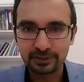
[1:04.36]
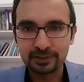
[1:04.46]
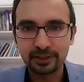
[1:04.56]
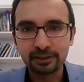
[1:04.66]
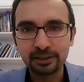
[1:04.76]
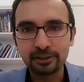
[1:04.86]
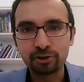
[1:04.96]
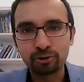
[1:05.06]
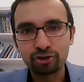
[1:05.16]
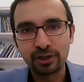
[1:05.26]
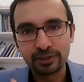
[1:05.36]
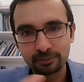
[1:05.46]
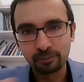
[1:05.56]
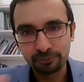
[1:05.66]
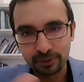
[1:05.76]
Asani to share
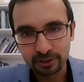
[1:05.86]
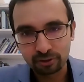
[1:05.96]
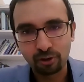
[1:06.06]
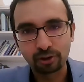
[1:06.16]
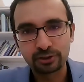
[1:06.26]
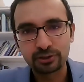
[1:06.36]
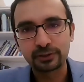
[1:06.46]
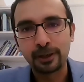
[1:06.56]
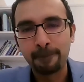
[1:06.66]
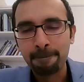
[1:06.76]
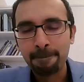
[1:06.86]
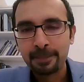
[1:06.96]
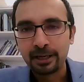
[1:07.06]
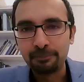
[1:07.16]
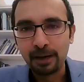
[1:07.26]
some of his thoughts
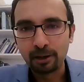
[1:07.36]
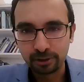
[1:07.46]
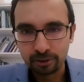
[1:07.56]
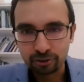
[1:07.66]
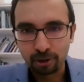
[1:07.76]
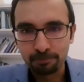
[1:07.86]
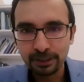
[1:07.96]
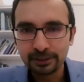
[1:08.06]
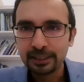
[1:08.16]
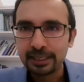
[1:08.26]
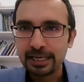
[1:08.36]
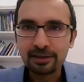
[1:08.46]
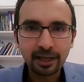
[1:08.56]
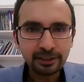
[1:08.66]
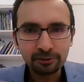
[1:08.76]
about this topic in
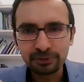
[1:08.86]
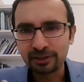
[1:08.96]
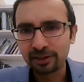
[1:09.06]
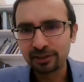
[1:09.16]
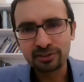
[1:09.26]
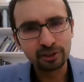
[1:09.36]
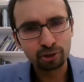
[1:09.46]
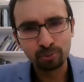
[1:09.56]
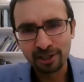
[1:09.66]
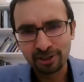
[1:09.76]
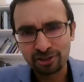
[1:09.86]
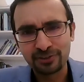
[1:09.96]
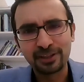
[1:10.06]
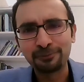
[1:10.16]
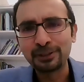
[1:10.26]
light of the current situation
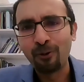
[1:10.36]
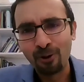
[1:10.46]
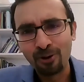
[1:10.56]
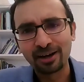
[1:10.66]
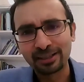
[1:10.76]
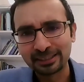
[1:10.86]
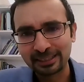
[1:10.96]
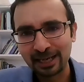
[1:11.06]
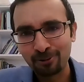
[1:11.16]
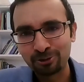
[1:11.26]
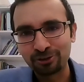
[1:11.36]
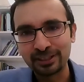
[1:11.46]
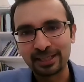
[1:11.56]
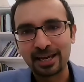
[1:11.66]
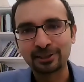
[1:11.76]
that we all are
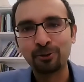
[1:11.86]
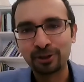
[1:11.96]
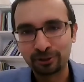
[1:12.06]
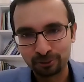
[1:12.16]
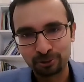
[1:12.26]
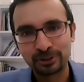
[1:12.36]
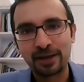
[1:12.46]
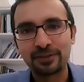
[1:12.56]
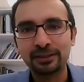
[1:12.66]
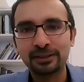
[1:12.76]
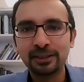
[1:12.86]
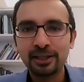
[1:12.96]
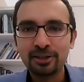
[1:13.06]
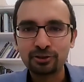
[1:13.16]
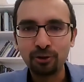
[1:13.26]
encountering and going through together.
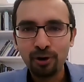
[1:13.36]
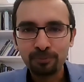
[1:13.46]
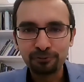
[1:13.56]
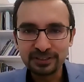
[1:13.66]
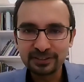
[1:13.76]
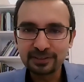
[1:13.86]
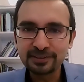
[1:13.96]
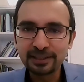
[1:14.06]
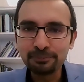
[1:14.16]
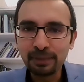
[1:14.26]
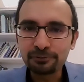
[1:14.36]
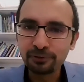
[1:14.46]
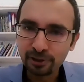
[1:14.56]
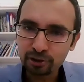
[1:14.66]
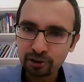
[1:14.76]
So, Professor Asani, my
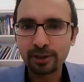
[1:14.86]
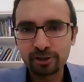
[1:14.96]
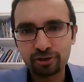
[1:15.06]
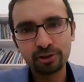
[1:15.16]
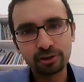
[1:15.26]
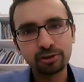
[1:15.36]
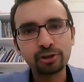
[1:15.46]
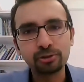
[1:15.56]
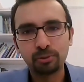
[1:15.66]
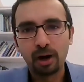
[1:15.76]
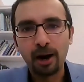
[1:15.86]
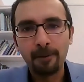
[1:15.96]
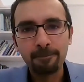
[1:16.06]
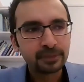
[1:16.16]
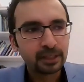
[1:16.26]
first question to you
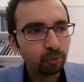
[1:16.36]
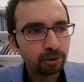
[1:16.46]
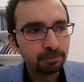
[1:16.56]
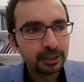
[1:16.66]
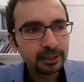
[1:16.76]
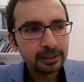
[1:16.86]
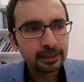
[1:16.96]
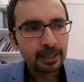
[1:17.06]
would be,